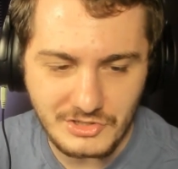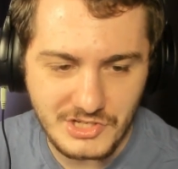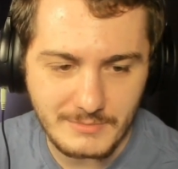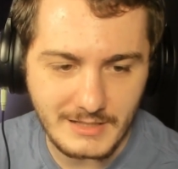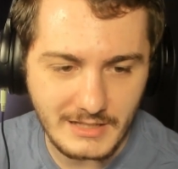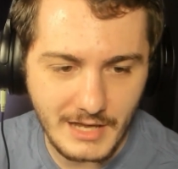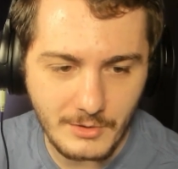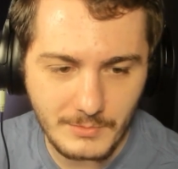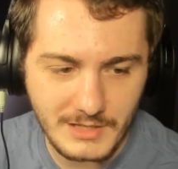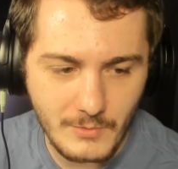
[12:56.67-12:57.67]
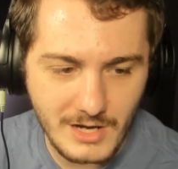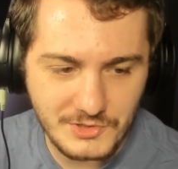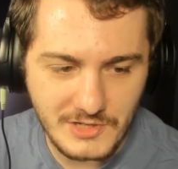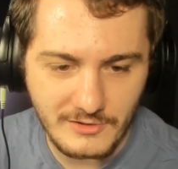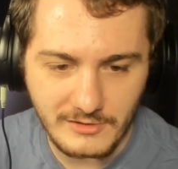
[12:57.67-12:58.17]
Like legitimately, I don't really
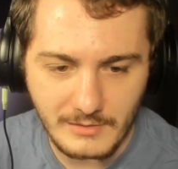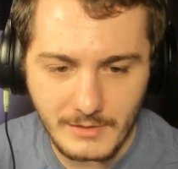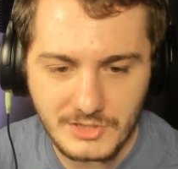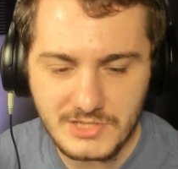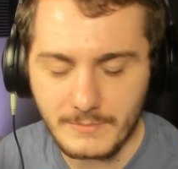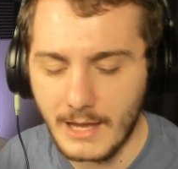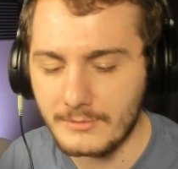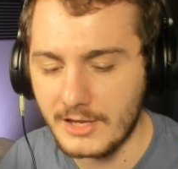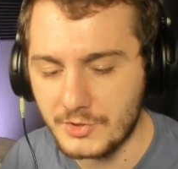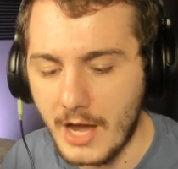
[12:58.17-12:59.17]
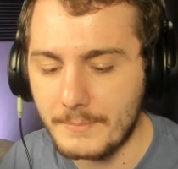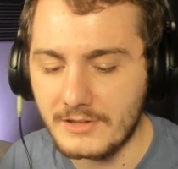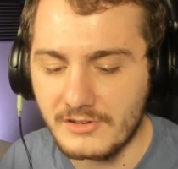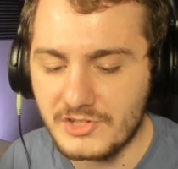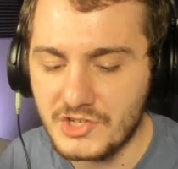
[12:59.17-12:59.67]
watch Destiny much. Sometimes I
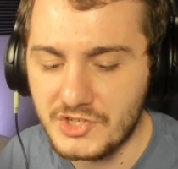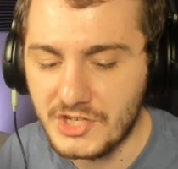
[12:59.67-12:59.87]
drop into